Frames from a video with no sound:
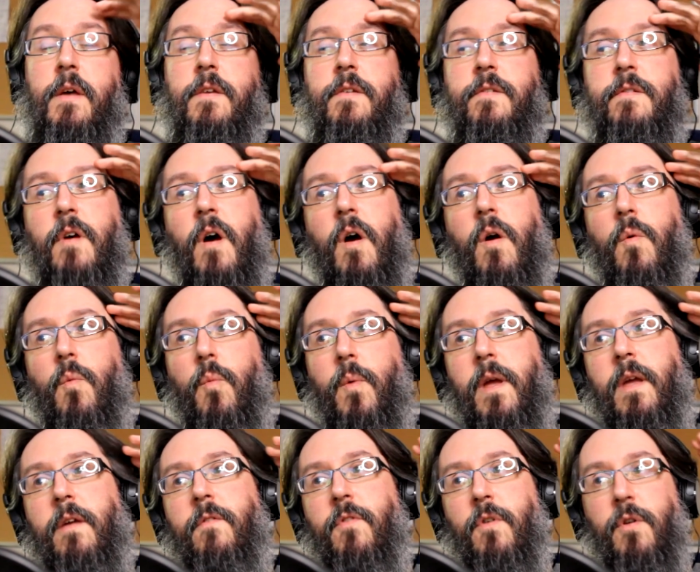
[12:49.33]
So
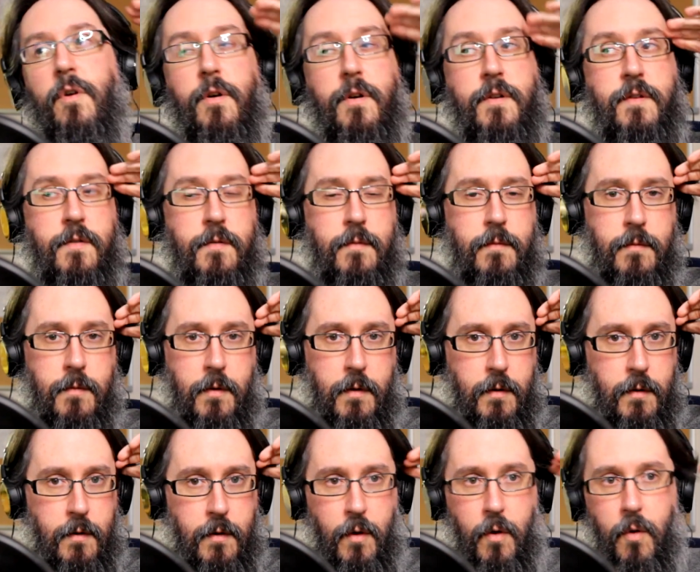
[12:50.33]
we've looked
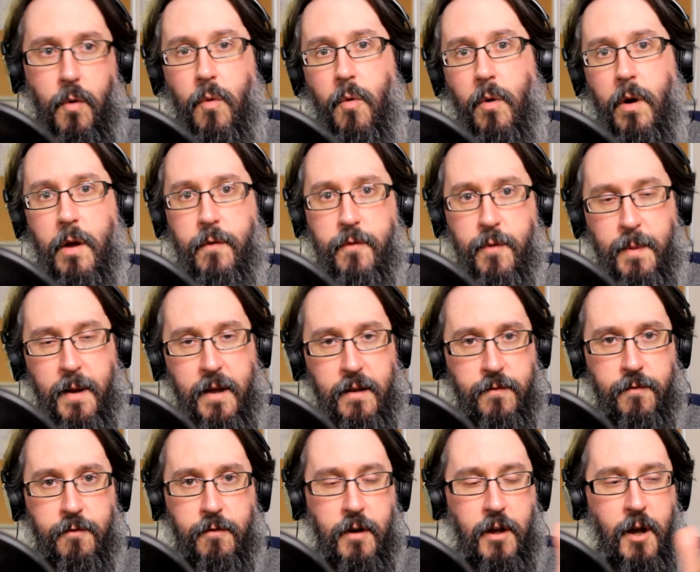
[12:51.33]
all over the place
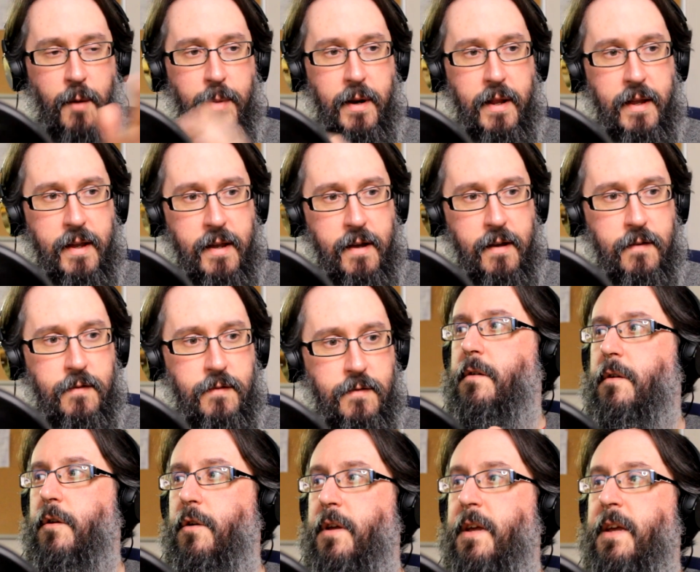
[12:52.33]
for a couple of years,
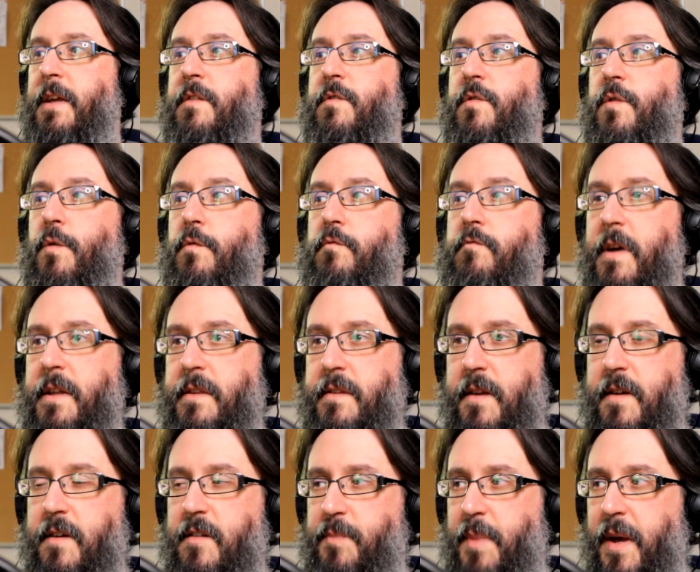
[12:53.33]
looking into
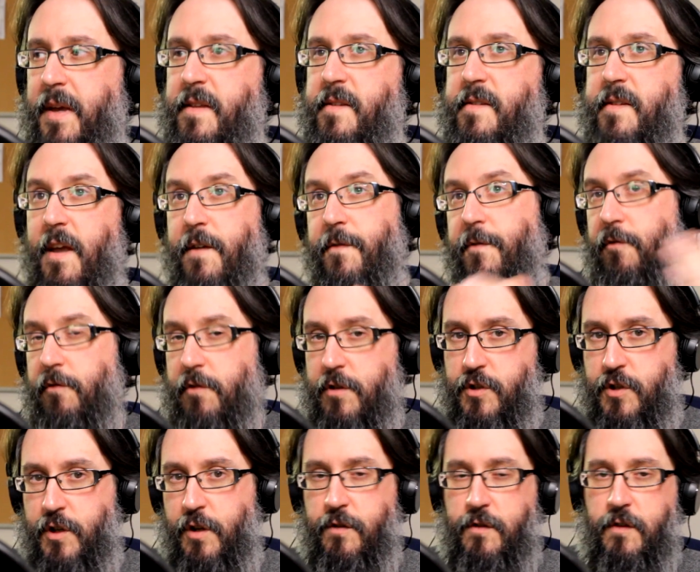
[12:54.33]
renting a space, say for a
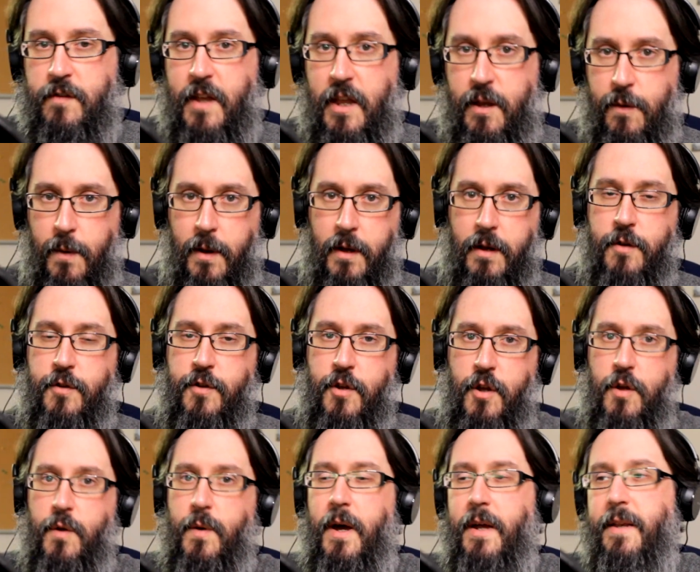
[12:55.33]
shoot. So say you were going to
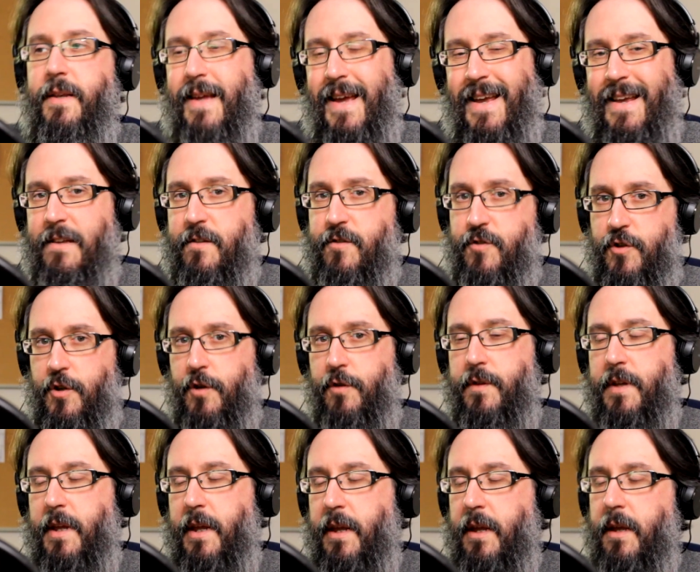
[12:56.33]
do a day's
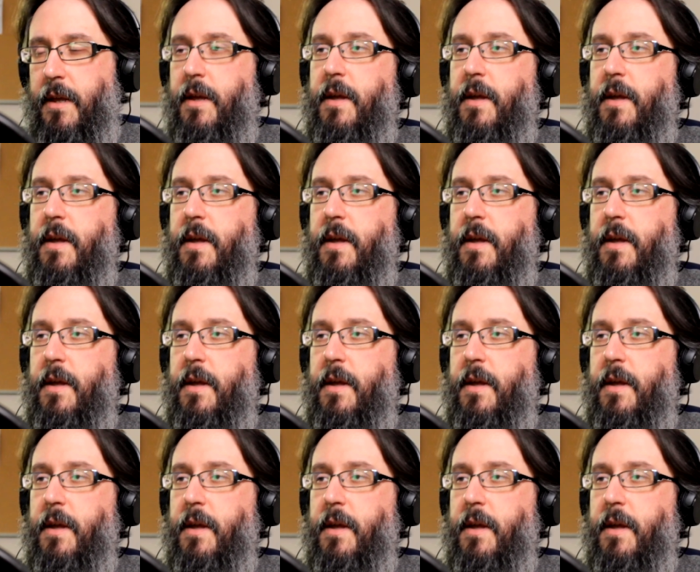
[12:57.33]
shooting